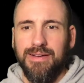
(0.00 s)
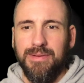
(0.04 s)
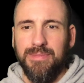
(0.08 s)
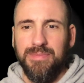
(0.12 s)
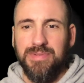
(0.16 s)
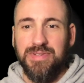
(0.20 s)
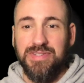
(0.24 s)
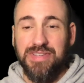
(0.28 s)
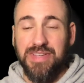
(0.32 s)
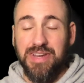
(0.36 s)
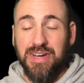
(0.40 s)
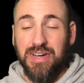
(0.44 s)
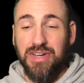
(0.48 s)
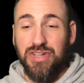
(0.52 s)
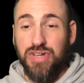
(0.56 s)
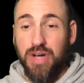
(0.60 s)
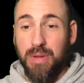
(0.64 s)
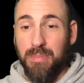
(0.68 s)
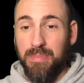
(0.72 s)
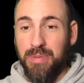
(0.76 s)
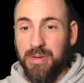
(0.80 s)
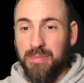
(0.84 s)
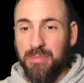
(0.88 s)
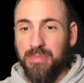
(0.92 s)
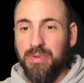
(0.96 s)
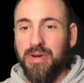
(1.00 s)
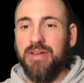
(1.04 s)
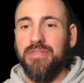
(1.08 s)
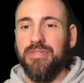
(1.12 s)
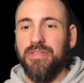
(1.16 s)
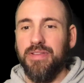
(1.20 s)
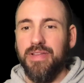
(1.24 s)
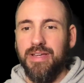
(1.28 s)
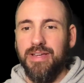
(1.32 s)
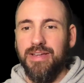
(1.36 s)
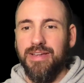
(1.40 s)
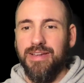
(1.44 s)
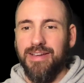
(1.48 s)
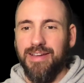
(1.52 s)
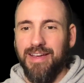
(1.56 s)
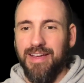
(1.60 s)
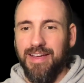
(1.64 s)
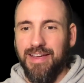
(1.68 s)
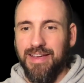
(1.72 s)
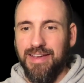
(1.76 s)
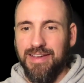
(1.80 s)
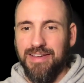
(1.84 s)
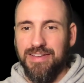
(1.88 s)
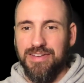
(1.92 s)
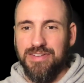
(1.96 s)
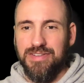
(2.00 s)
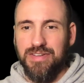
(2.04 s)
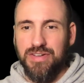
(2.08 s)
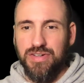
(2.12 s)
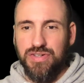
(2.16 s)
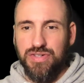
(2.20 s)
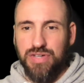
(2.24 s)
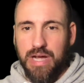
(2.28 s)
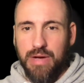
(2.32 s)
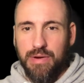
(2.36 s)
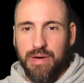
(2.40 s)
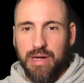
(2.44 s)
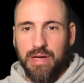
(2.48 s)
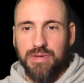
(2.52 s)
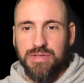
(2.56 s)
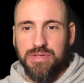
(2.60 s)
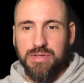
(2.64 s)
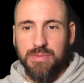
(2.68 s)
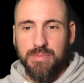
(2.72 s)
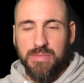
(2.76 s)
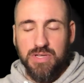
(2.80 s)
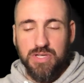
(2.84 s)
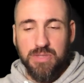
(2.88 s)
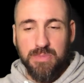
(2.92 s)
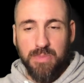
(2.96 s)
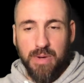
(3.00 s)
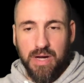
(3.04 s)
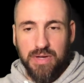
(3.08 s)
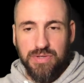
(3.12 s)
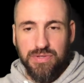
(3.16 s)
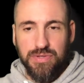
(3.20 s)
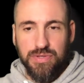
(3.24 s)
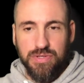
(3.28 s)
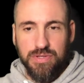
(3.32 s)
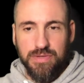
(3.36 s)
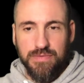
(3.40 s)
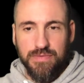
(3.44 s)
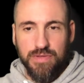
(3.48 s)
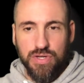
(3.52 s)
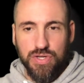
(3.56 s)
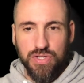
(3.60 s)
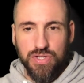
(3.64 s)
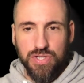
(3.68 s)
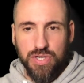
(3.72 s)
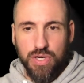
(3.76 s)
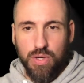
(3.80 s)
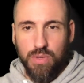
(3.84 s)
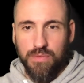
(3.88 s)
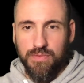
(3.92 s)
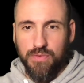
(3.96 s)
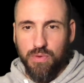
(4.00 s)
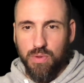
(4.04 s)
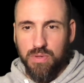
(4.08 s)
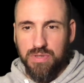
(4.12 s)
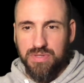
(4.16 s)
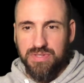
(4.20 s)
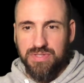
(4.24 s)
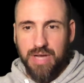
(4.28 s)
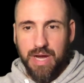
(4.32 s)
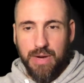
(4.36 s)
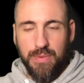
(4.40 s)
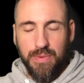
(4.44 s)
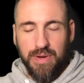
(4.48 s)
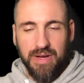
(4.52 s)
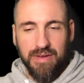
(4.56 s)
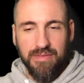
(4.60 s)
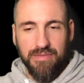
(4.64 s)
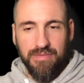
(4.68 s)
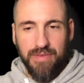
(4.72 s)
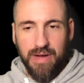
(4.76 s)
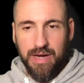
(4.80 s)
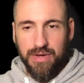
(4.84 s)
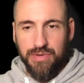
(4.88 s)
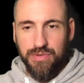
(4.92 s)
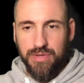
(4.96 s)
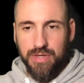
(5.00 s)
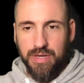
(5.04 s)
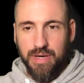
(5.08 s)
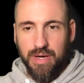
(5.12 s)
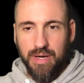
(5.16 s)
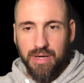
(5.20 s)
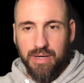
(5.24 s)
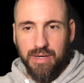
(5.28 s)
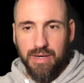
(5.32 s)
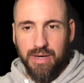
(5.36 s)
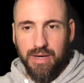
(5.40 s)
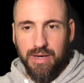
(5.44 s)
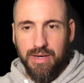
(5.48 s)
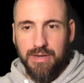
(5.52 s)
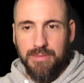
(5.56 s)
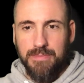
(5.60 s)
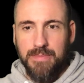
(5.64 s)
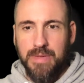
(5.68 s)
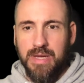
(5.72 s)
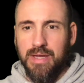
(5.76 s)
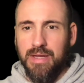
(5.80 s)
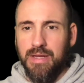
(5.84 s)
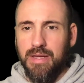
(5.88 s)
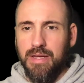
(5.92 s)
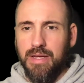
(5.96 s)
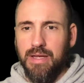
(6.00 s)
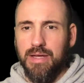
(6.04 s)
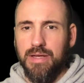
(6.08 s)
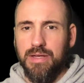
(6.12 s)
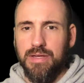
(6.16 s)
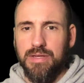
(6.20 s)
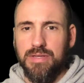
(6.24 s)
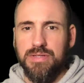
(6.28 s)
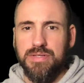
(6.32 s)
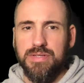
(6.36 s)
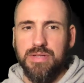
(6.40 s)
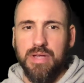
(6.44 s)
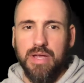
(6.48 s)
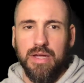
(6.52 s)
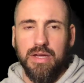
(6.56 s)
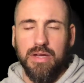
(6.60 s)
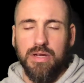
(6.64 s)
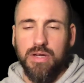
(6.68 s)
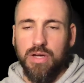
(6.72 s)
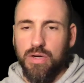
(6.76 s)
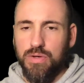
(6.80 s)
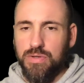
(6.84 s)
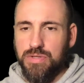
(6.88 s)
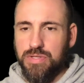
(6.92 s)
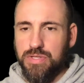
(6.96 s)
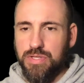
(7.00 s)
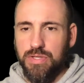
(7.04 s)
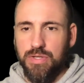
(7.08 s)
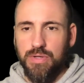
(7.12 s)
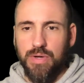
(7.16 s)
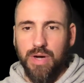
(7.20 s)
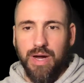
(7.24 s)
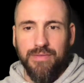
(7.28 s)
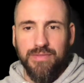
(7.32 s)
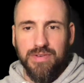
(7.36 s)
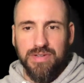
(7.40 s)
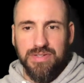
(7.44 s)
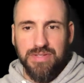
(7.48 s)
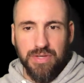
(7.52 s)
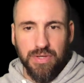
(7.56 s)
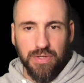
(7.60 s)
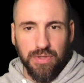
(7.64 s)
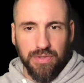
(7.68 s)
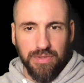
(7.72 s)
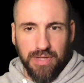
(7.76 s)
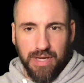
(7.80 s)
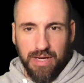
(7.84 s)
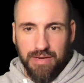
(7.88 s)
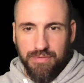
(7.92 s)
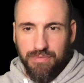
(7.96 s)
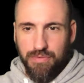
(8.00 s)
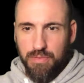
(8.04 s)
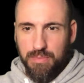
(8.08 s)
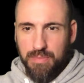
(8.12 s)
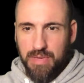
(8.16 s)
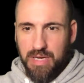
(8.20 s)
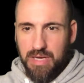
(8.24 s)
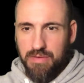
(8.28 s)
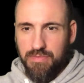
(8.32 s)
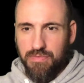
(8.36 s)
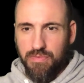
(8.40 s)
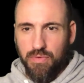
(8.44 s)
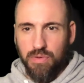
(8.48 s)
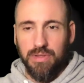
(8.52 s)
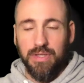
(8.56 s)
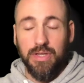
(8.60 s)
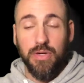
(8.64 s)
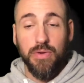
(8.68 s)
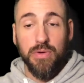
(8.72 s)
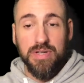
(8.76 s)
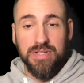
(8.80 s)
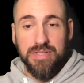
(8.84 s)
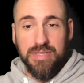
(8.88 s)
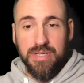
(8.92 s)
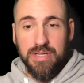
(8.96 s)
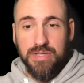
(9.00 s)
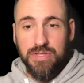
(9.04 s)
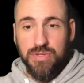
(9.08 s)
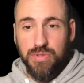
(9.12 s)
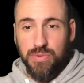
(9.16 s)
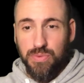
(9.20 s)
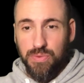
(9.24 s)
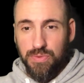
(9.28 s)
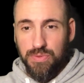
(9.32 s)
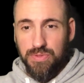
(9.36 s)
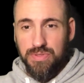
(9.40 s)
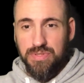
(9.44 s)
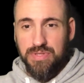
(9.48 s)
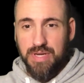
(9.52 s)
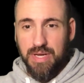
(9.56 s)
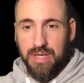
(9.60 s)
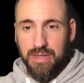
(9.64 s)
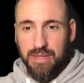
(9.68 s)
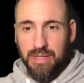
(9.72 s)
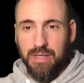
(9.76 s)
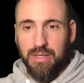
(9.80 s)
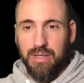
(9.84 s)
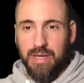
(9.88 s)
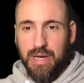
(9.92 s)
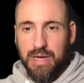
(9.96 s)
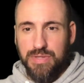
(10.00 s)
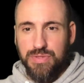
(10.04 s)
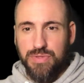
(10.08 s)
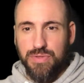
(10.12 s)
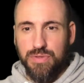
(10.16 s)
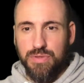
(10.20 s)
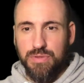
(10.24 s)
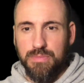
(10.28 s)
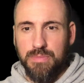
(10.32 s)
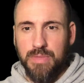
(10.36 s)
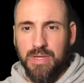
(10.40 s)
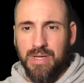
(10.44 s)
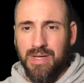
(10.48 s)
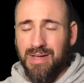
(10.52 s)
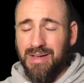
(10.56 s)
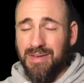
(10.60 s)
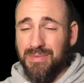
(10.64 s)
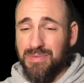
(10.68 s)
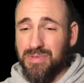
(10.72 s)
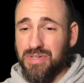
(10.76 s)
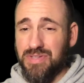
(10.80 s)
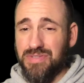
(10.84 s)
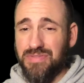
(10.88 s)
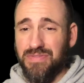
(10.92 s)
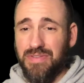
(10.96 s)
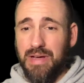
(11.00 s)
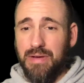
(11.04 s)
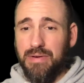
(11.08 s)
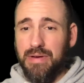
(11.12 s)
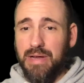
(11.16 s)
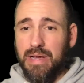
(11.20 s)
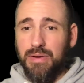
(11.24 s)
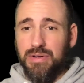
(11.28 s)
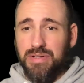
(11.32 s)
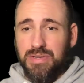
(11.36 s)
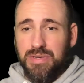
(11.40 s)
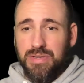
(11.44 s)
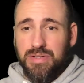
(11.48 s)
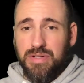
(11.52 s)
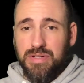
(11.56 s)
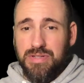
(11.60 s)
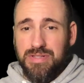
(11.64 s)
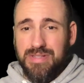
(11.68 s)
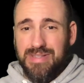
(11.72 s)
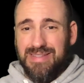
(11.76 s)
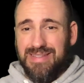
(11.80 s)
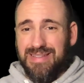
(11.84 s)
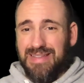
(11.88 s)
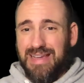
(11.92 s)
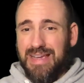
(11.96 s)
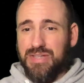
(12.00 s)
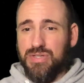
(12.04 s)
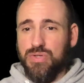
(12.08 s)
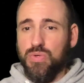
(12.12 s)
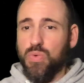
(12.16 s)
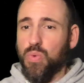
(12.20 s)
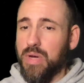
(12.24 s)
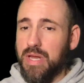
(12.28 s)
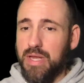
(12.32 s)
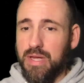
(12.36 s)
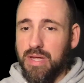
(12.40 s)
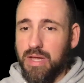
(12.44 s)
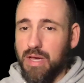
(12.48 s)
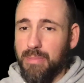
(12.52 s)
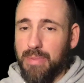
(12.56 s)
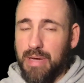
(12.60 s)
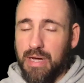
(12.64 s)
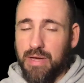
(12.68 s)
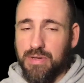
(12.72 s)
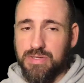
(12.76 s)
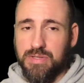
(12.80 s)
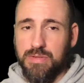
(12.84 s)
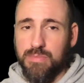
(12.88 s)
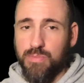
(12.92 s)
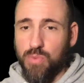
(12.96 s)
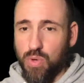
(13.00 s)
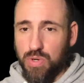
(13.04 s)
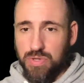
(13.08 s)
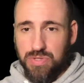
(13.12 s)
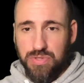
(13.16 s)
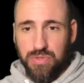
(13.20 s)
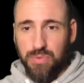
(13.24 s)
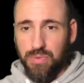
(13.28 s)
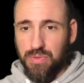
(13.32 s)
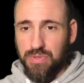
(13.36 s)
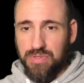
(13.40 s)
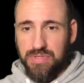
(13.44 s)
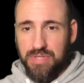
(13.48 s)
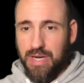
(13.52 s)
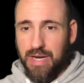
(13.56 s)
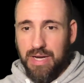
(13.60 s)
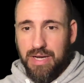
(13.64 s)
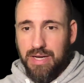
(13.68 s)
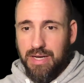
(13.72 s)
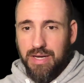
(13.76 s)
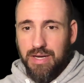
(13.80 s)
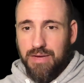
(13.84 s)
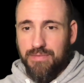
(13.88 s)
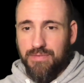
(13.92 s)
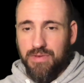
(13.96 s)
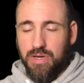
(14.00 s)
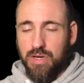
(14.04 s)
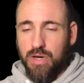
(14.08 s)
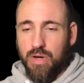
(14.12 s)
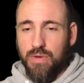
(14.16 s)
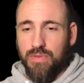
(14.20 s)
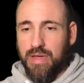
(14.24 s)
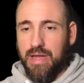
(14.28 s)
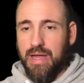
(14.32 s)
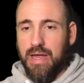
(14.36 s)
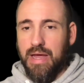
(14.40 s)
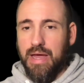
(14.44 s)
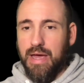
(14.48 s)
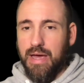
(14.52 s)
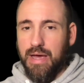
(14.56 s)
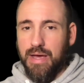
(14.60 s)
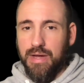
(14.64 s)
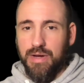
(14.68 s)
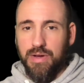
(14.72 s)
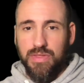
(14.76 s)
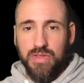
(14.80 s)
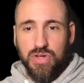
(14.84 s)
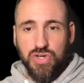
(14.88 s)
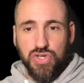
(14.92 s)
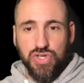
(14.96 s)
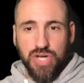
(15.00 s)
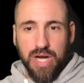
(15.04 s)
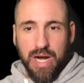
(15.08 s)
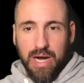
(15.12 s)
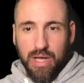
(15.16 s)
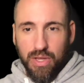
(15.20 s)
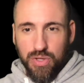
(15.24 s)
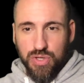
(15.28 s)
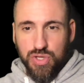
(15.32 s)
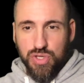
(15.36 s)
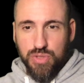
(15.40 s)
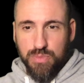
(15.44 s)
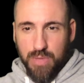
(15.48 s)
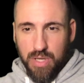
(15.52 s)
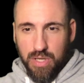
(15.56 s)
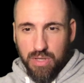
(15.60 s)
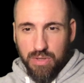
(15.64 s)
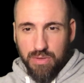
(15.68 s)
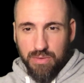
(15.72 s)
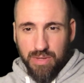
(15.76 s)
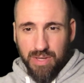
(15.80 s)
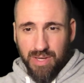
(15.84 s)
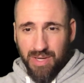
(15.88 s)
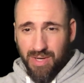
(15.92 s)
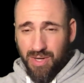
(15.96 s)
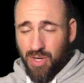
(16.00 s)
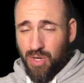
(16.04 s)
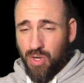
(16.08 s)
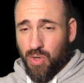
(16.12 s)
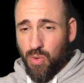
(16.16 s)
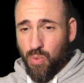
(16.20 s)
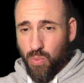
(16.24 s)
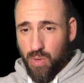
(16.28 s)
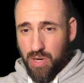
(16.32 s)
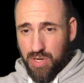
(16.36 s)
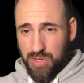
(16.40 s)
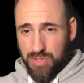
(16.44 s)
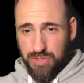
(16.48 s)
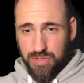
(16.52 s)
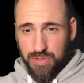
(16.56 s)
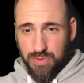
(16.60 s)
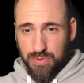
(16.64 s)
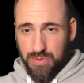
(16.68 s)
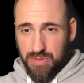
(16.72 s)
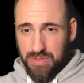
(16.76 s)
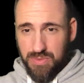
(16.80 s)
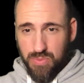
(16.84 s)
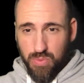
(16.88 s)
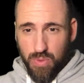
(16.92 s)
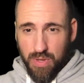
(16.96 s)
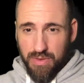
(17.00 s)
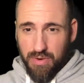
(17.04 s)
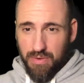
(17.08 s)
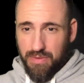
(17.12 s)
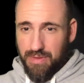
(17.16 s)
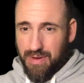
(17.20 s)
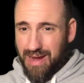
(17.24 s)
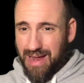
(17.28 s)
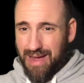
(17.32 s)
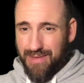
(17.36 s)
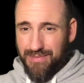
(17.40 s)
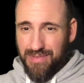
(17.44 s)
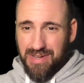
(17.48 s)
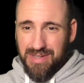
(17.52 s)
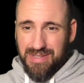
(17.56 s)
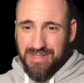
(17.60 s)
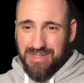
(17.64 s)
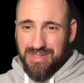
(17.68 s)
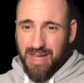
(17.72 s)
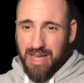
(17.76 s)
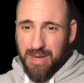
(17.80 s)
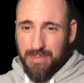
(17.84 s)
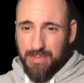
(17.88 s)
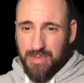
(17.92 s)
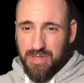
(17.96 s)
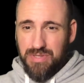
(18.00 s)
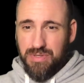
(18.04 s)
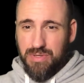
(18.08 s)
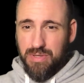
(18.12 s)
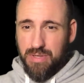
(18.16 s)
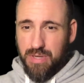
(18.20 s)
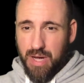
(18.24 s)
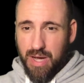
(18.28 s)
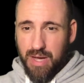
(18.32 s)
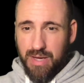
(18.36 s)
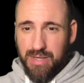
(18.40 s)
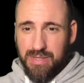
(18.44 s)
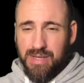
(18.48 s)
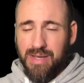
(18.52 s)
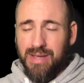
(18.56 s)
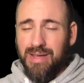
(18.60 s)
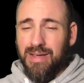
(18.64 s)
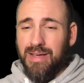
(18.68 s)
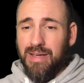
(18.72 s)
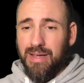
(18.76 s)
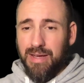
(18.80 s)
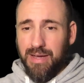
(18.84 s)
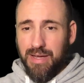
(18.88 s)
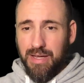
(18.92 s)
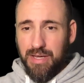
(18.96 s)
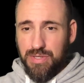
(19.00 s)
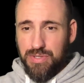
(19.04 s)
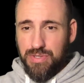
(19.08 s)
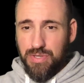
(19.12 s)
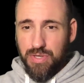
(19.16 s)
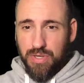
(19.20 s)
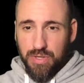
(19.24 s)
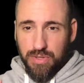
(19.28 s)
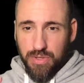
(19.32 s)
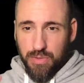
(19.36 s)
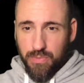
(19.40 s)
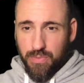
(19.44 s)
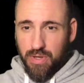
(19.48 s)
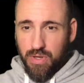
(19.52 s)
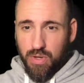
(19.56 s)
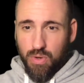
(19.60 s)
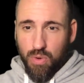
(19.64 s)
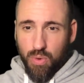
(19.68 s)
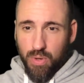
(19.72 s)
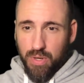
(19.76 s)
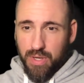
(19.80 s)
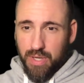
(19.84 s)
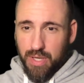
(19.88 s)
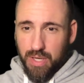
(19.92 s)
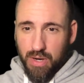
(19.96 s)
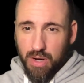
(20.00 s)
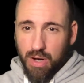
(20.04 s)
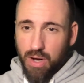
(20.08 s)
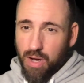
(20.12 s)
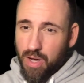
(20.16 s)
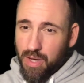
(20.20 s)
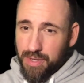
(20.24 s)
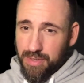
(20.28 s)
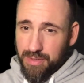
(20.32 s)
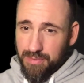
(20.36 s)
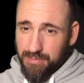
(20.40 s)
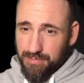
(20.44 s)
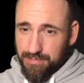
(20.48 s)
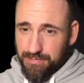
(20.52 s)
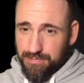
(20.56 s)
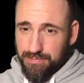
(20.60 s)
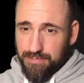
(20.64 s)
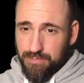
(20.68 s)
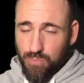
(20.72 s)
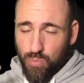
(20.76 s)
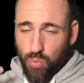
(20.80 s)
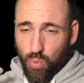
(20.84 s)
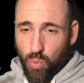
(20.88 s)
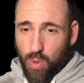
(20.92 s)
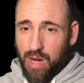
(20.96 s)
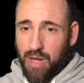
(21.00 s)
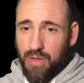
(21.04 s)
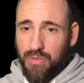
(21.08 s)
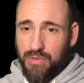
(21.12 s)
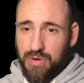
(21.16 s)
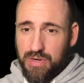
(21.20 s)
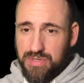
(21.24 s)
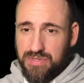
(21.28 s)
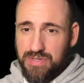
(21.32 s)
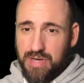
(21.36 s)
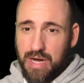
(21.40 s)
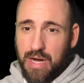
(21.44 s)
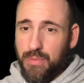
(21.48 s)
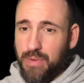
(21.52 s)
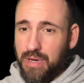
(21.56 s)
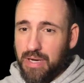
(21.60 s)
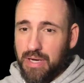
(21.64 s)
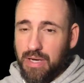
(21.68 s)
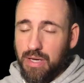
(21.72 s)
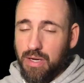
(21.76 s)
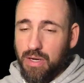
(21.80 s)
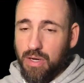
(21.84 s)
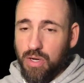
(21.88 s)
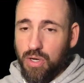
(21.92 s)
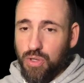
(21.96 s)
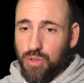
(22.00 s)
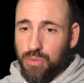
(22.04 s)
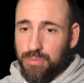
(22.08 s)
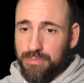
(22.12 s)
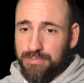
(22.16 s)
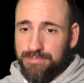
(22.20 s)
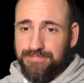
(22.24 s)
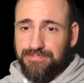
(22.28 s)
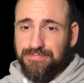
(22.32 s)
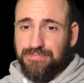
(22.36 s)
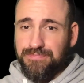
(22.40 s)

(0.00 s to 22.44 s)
Just going to jump in briefly and shout out some of the sponsors of this show. Of course, sightreadingfactory.com is a go-to every single day for me for literacy tools in the classroom. Just found out just this last week about some more tools that I didn't even know they had in the challenge mode, where students, whether they have an assignment or not, can turn the recording on while they're sight reading at home,